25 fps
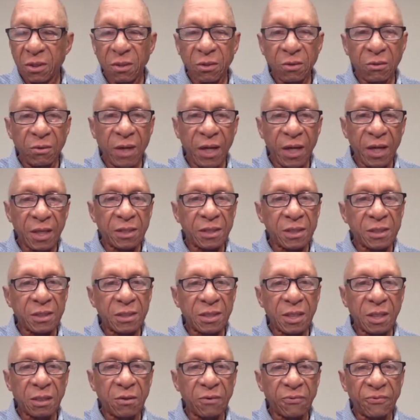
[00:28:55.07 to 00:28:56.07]
who had to
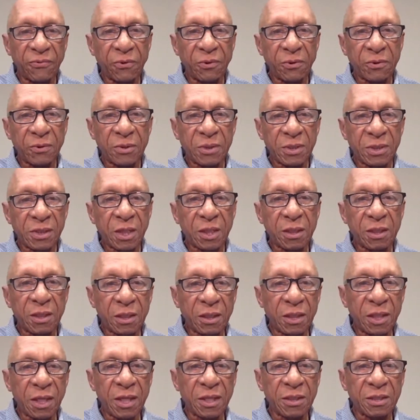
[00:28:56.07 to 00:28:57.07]
settle for
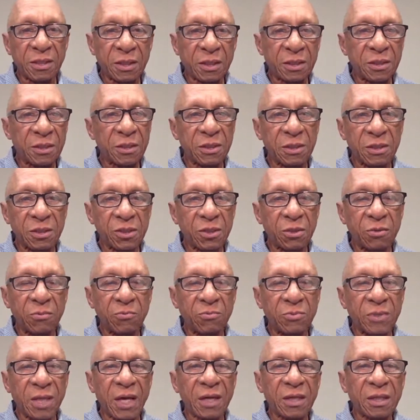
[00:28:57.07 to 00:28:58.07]
second-class citizenship,
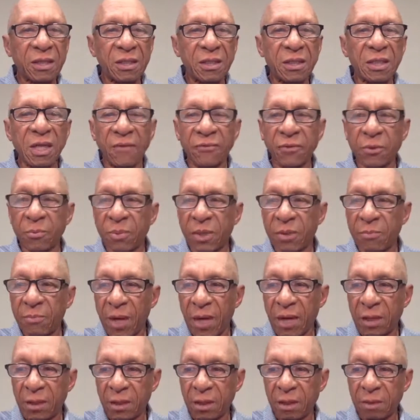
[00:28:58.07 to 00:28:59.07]
that can never be
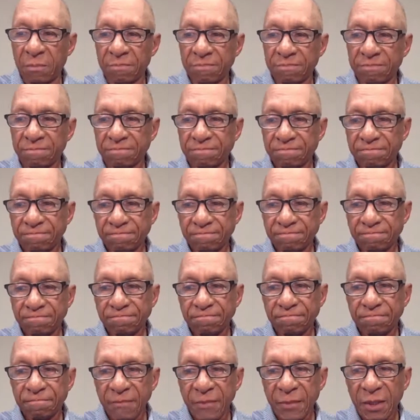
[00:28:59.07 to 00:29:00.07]
made
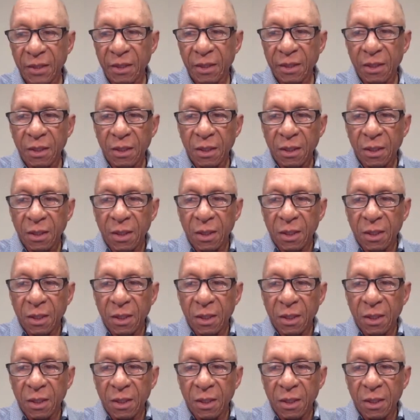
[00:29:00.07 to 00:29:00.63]
up.